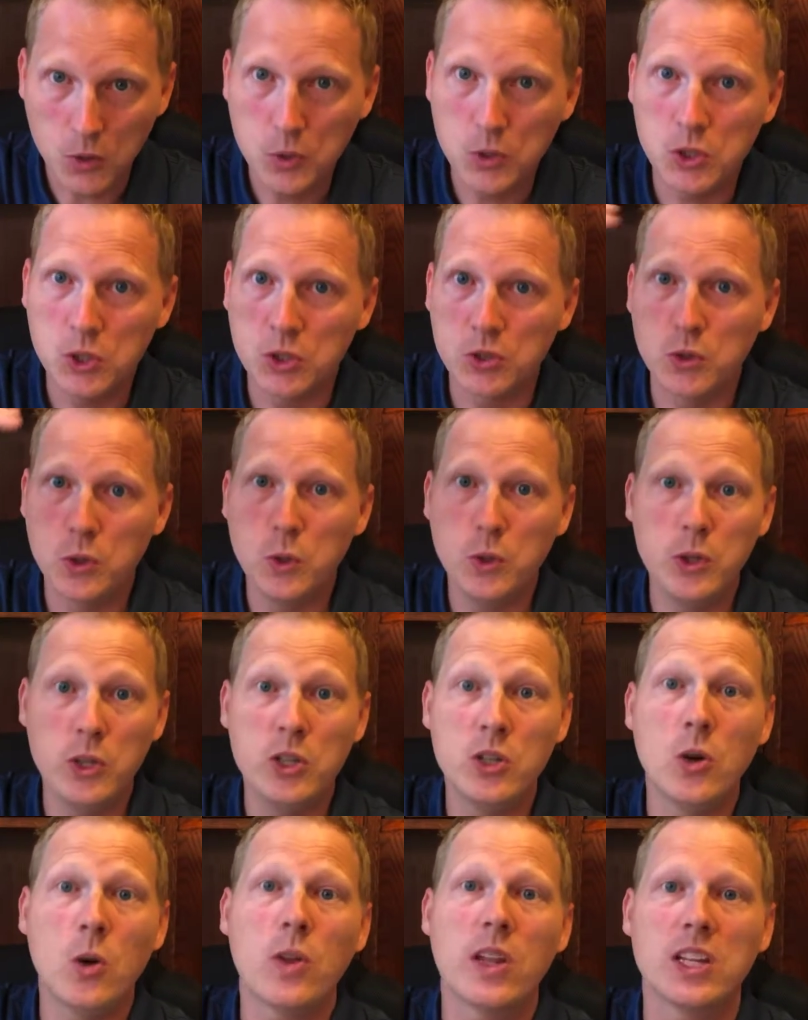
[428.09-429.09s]
Who do
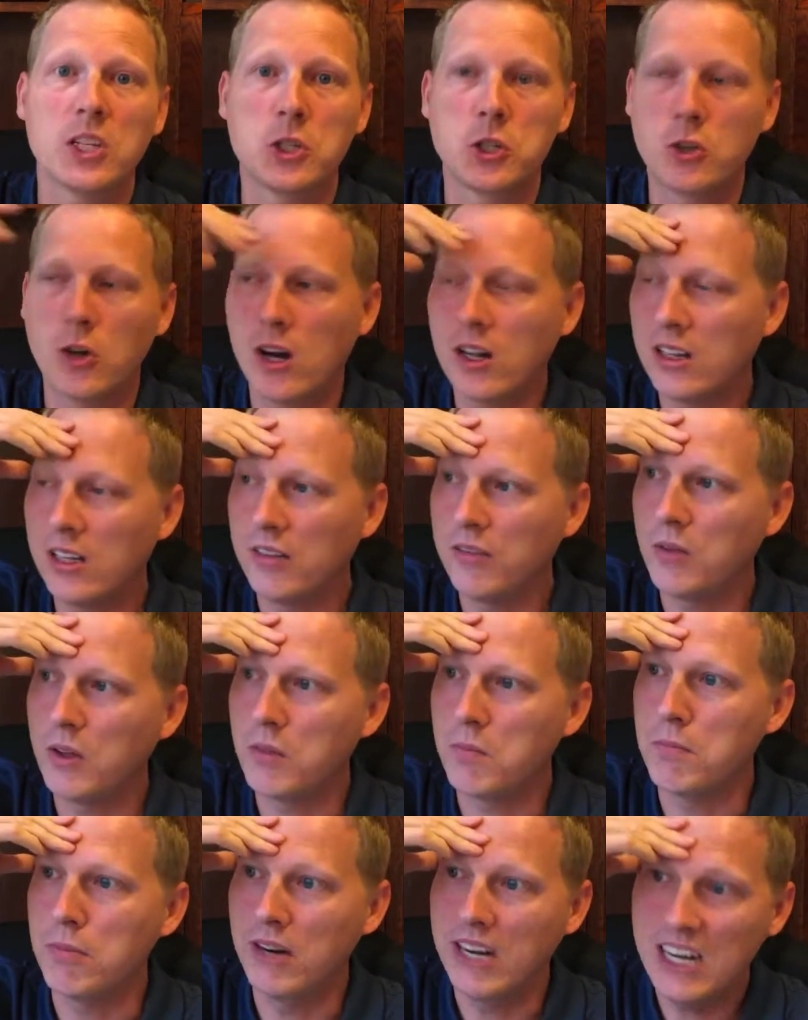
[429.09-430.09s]
you know that's struggling
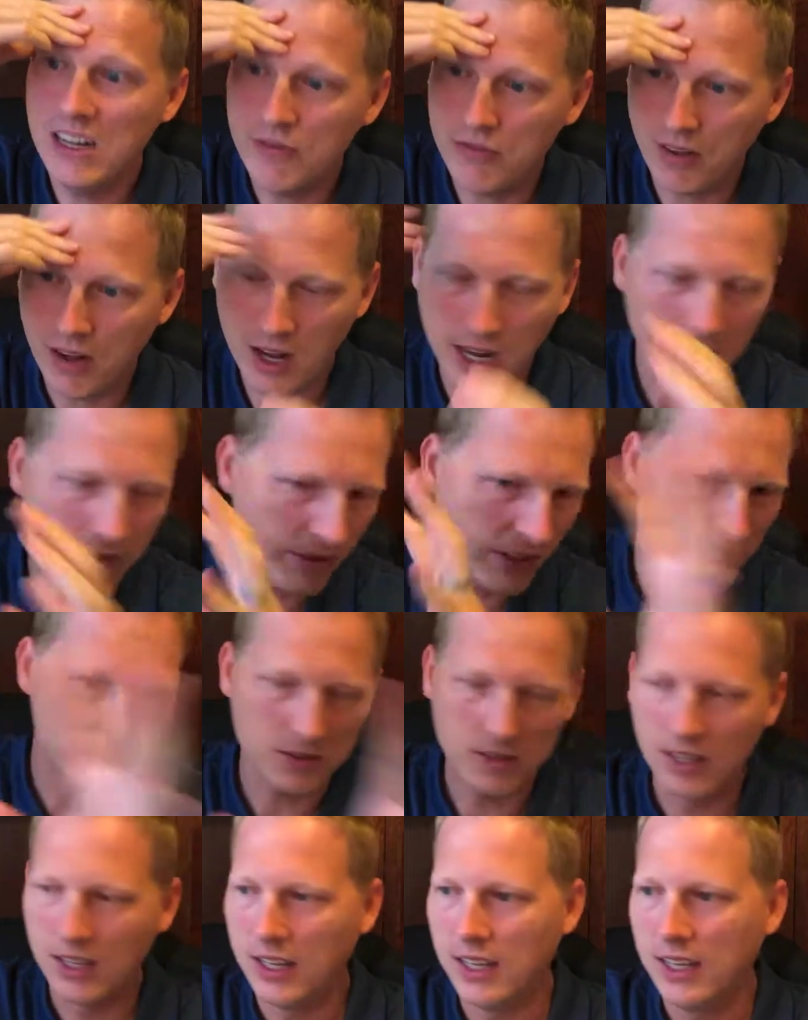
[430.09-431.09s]
with brain fog?
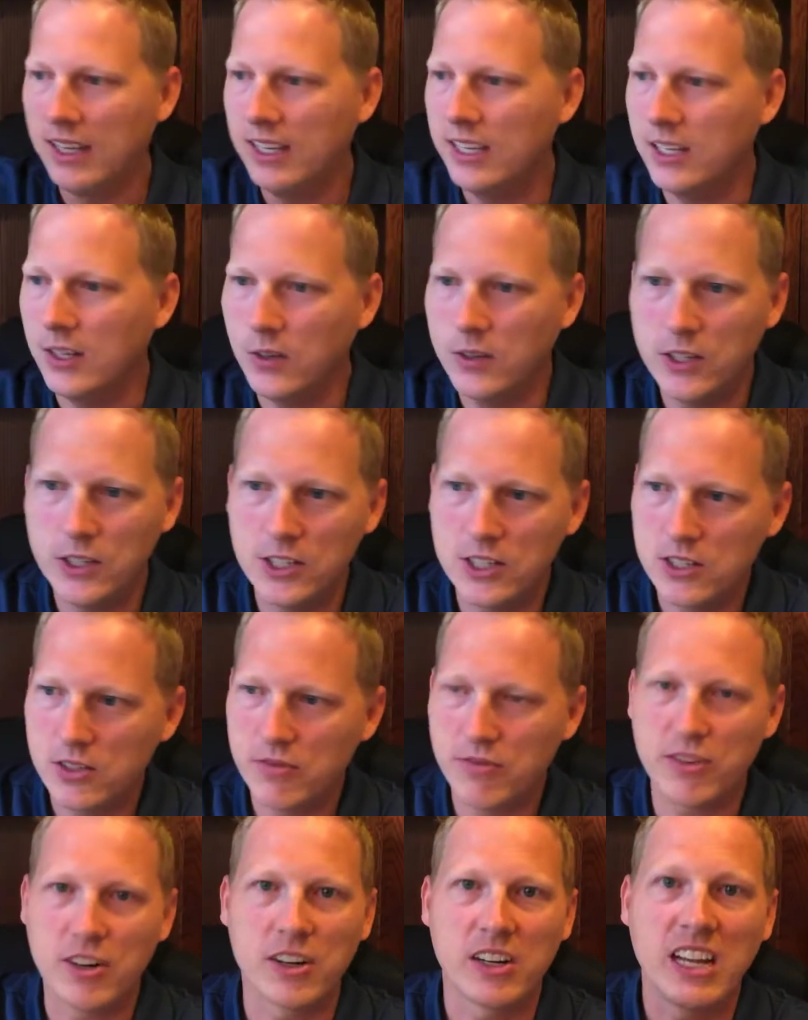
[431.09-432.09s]
Everything, you're just
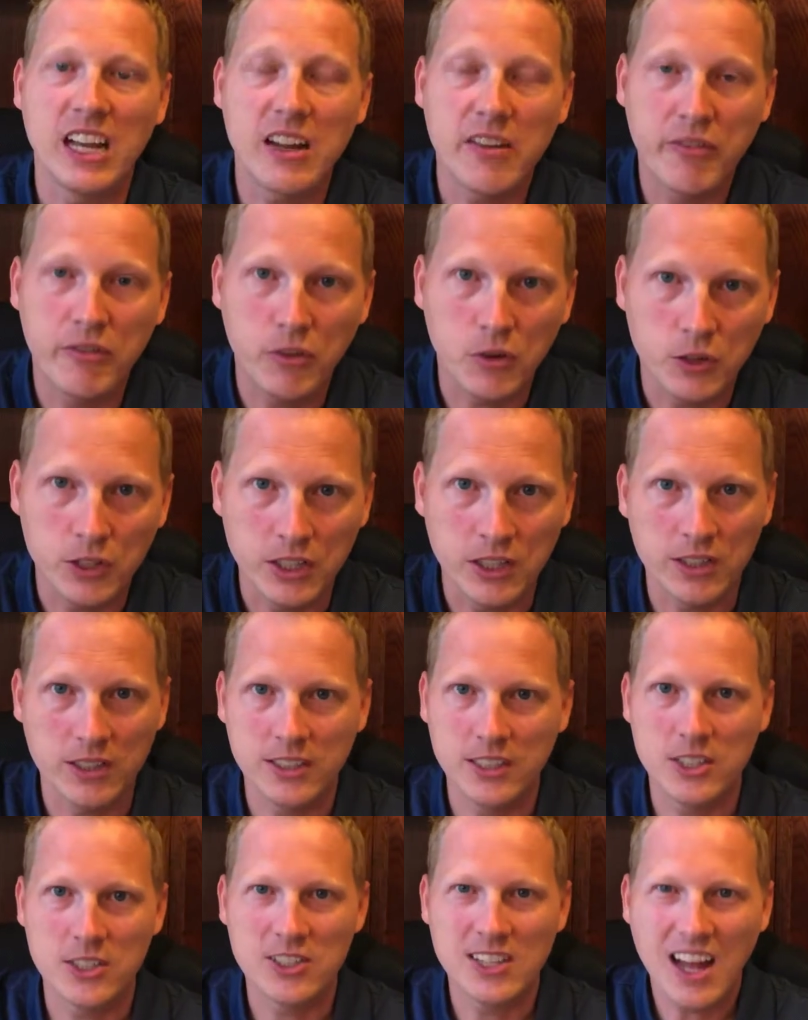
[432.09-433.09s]
forgetful. You're
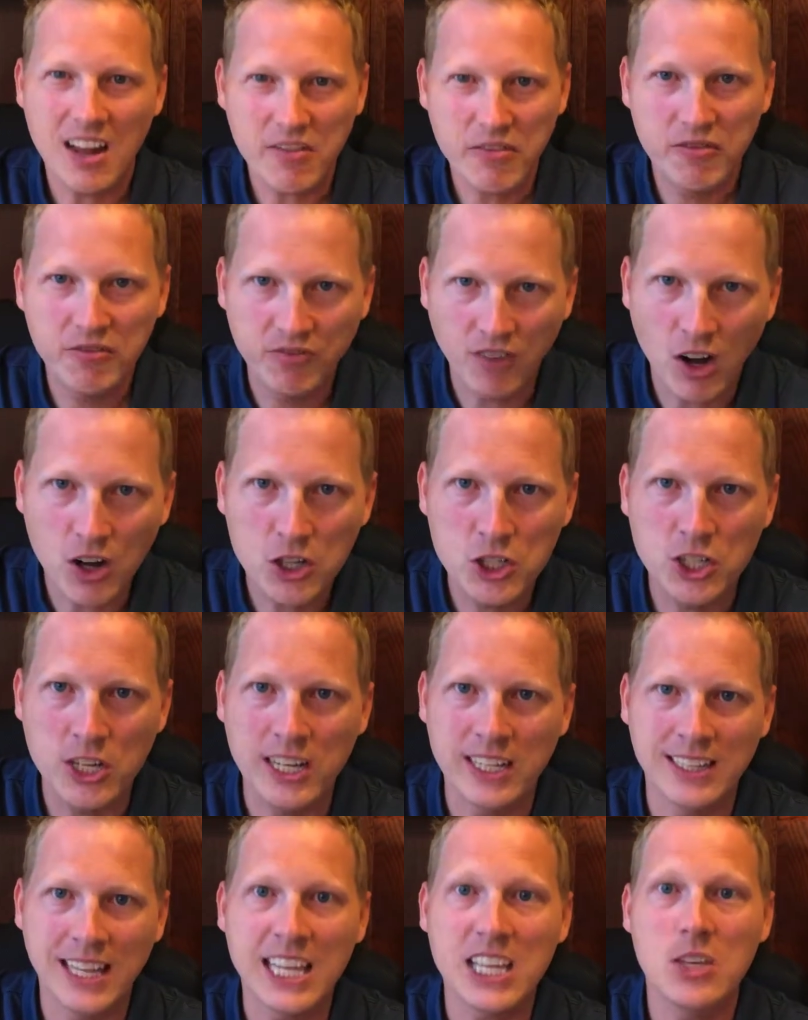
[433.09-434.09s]
just not
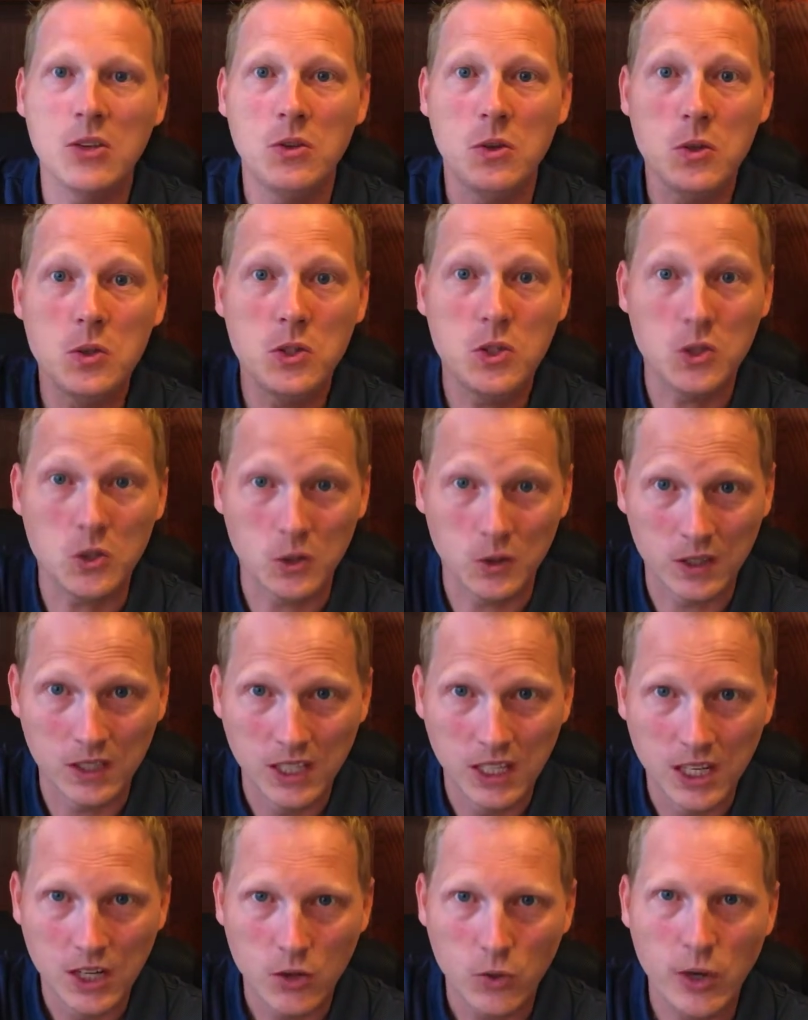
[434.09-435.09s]
functioning like you used to,
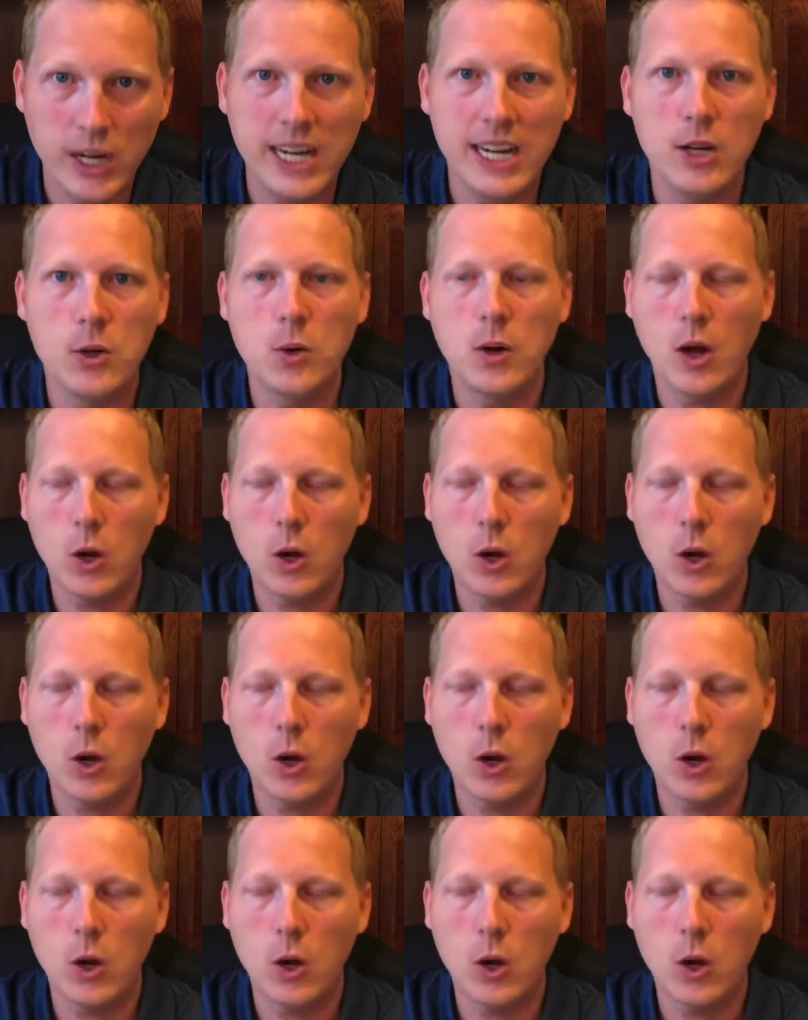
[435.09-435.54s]
right?